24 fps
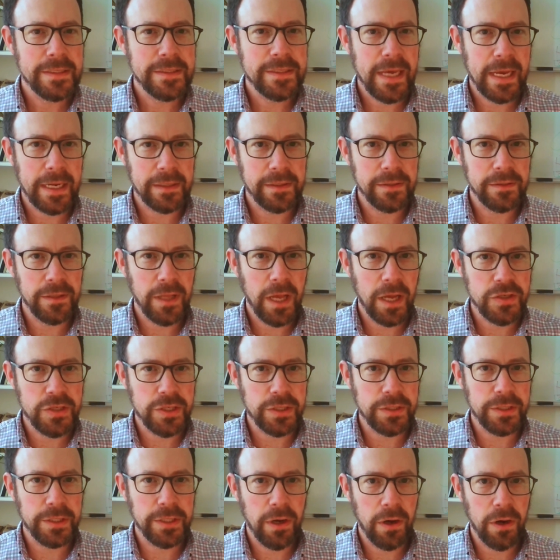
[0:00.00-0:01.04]

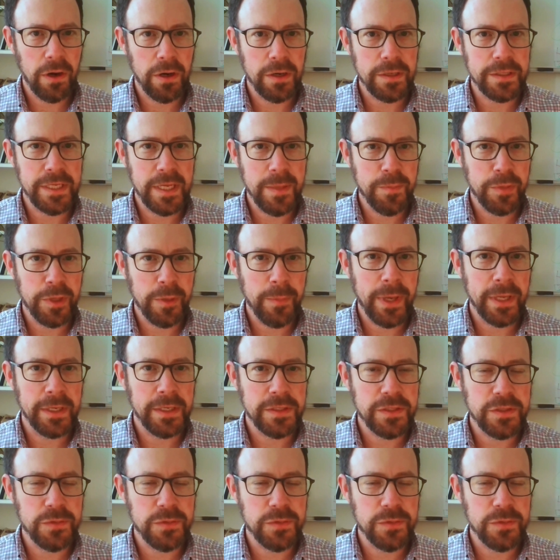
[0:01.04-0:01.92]
technologically hard to implement.